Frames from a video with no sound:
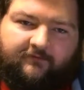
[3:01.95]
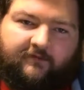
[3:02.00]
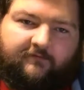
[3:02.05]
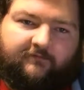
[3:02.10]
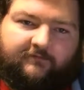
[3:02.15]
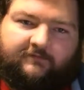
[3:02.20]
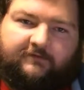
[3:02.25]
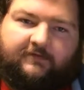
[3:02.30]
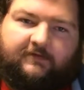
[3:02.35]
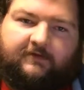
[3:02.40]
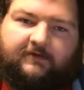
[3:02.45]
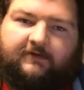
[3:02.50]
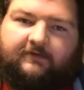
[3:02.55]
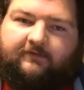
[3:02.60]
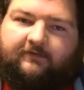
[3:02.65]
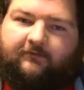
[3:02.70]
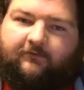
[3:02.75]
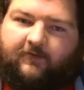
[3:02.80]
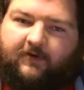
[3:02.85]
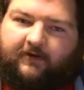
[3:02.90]
gravity
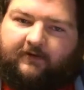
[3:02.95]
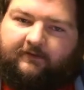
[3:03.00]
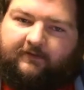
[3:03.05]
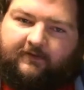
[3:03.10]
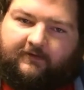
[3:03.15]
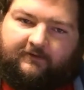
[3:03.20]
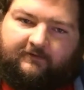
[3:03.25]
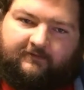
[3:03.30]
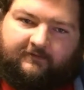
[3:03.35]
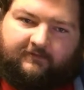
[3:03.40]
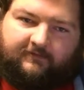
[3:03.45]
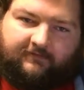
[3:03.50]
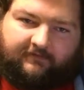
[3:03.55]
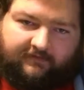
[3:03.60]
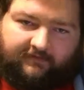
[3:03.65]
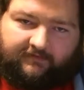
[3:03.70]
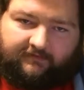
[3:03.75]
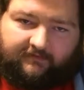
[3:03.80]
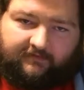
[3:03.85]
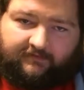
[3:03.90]
in the way that
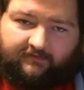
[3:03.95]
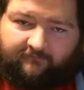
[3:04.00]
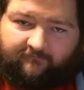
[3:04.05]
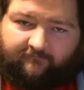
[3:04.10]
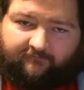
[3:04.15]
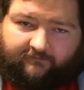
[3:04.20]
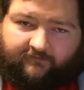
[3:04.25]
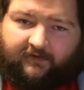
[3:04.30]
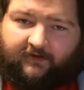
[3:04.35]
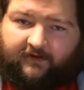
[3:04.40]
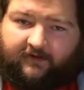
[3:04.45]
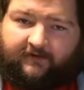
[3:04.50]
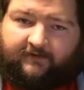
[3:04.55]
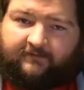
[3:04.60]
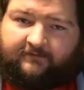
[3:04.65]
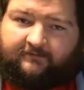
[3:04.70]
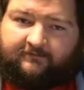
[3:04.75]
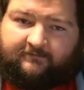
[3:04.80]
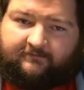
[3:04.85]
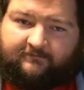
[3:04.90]
he can fly,
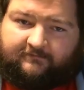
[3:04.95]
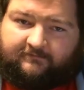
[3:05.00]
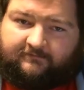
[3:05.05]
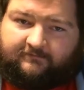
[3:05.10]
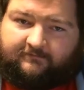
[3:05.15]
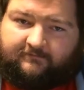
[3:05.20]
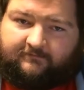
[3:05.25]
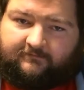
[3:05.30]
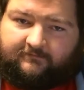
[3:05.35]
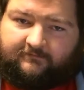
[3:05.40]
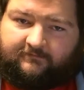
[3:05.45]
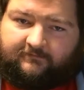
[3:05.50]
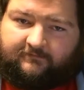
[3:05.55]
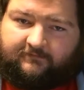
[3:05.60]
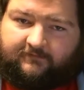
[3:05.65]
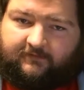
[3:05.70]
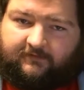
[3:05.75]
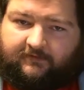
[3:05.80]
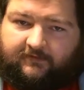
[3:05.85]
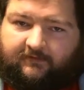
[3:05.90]

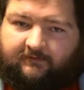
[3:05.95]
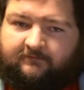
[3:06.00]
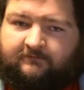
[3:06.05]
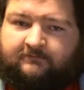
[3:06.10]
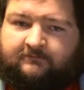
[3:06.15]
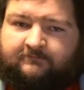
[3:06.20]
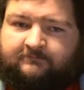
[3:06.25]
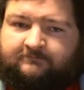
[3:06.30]
you know?